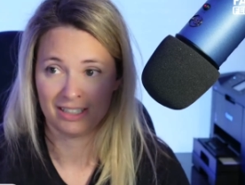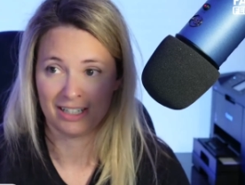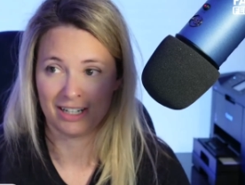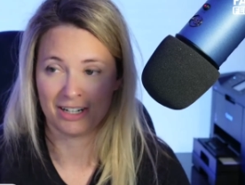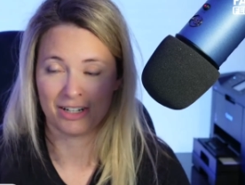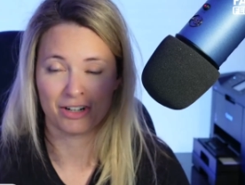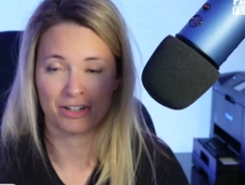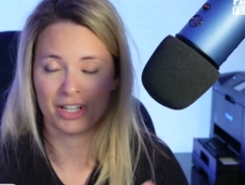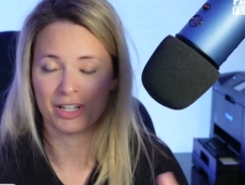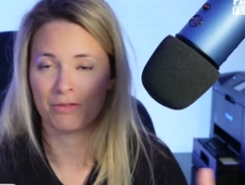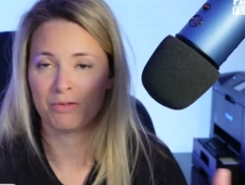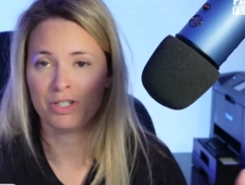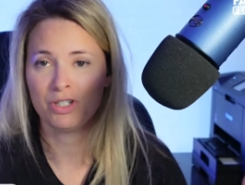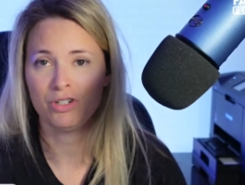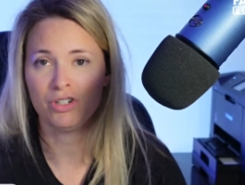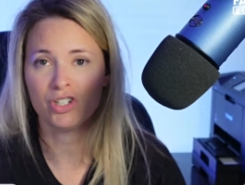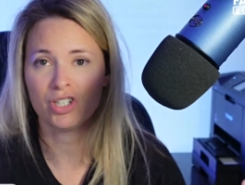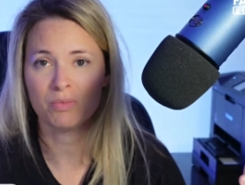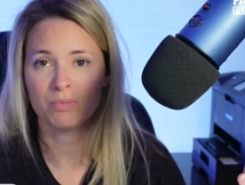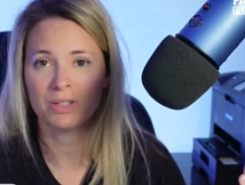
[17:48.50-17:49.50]
And you're like, would you
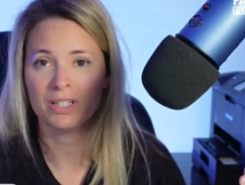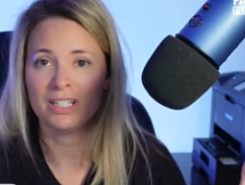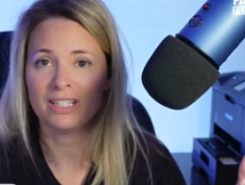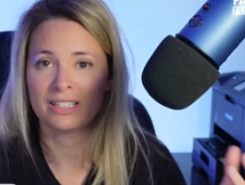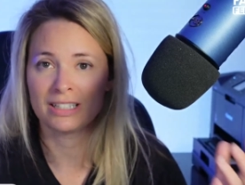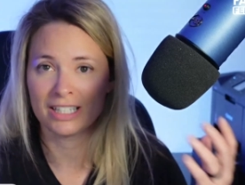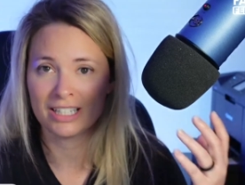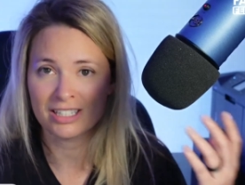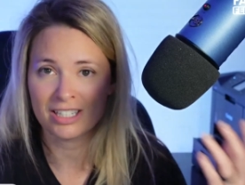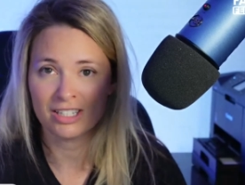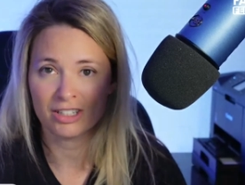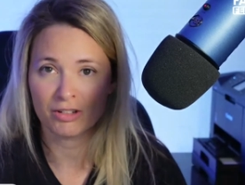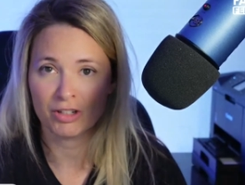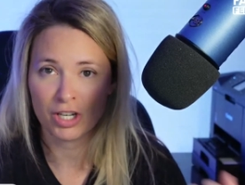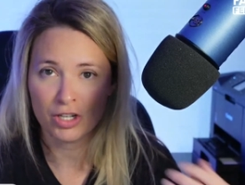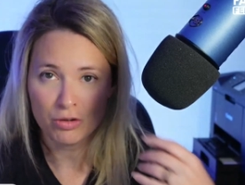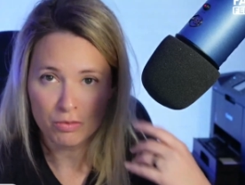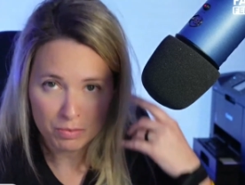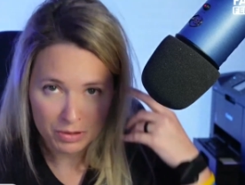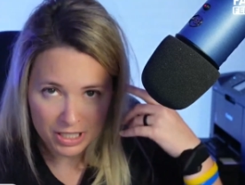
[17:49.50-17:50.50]
just please listen? Like,
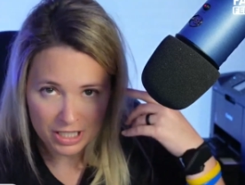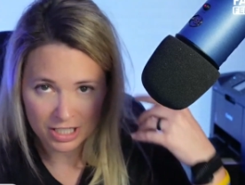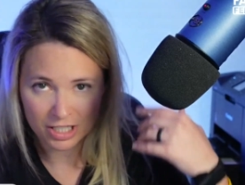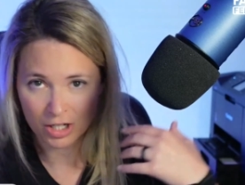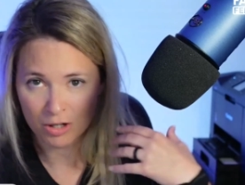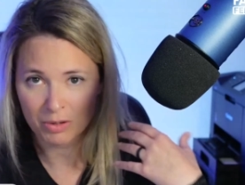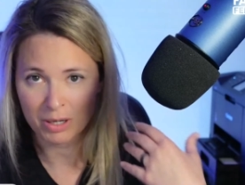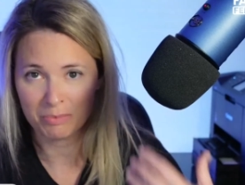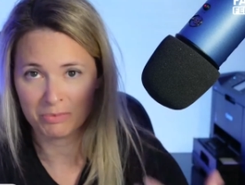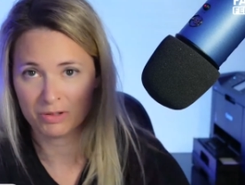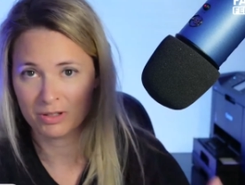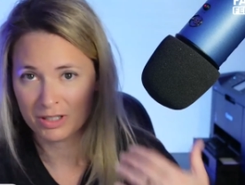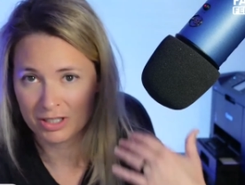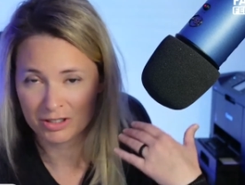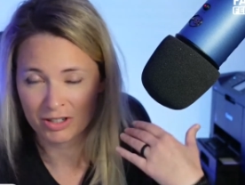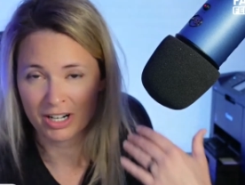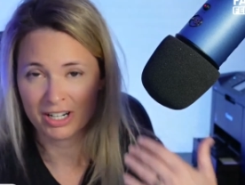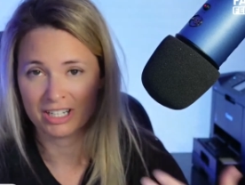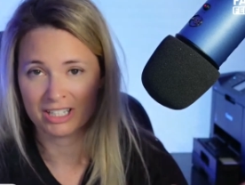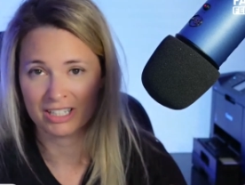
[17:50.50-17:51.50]
can you please hear what I'm
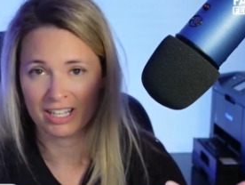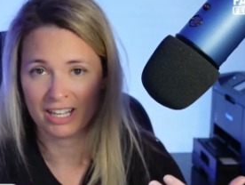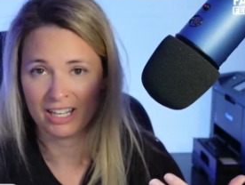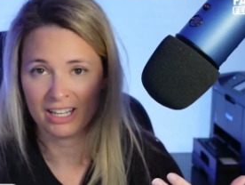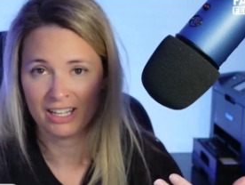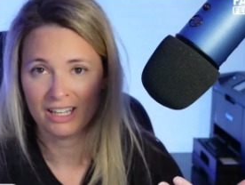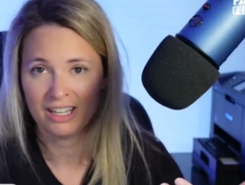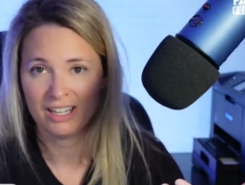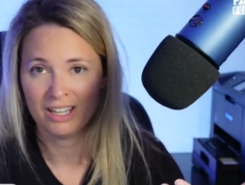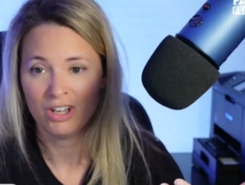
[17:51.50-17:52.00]
trying to say?